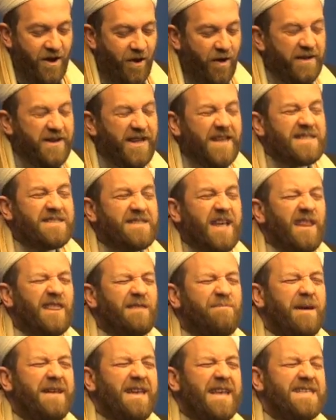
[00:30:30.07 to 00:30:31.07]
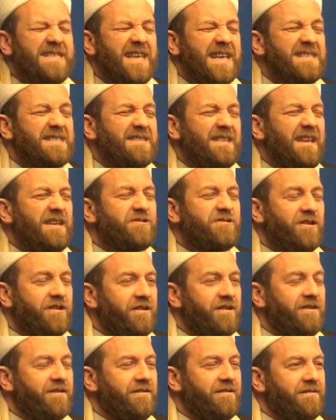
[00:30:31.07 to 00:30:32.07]
On his deathbed, he says,
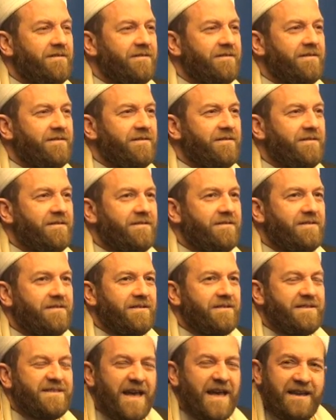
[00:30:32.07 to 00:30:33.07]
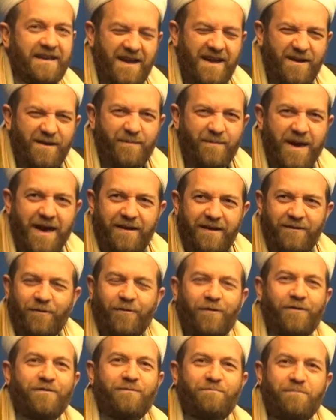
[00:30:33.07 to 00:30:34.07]
teacher, that young man,
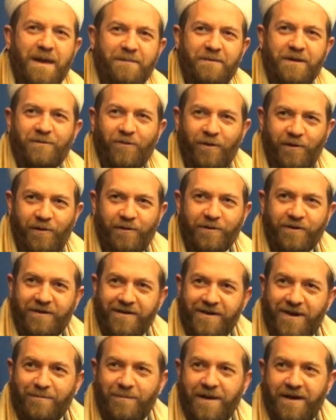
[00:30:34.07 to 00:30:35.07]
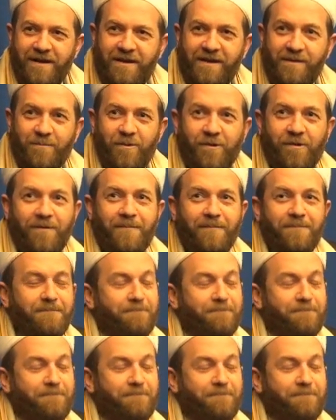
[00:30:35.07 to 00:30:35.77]
or maybe no longer a young man anymore,